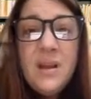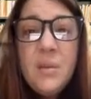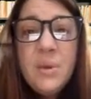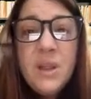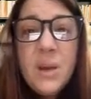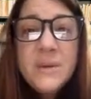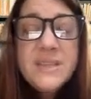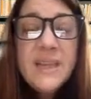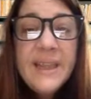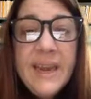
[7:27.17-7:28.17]
Below is
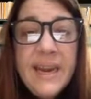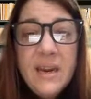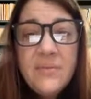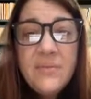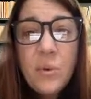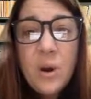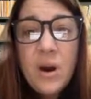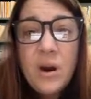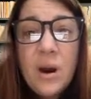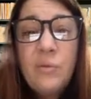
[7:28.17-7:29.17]
a link
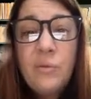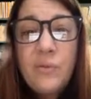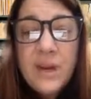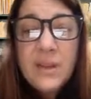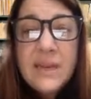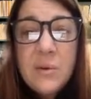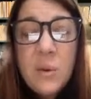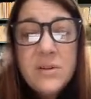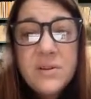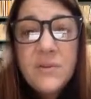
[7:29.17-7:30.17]
for a really
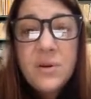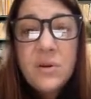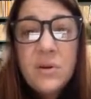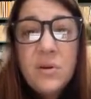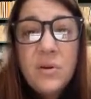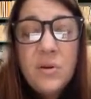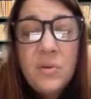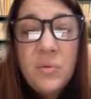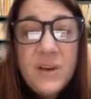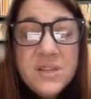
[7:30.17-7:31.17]
wonderful
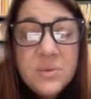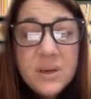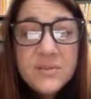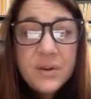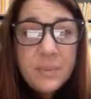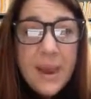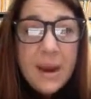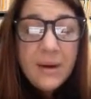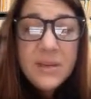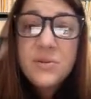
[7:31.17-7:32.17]
resource for
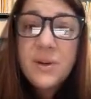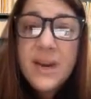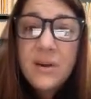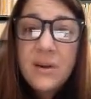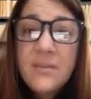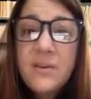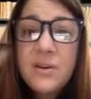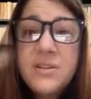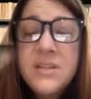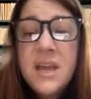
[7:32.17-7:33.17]
parents or
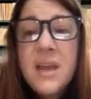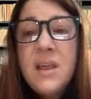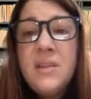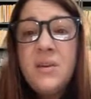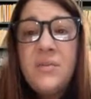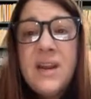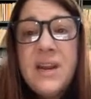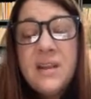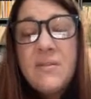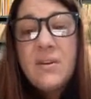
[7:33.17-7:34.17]
caregivers. They're
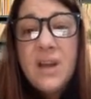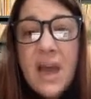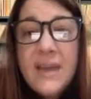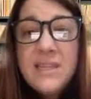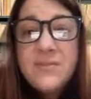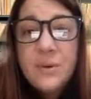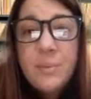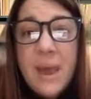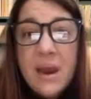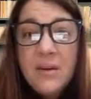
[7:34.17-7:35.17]
reading level guides for
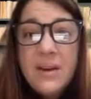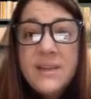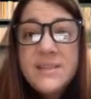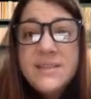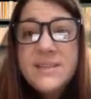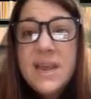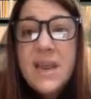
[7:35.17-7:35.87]
parents.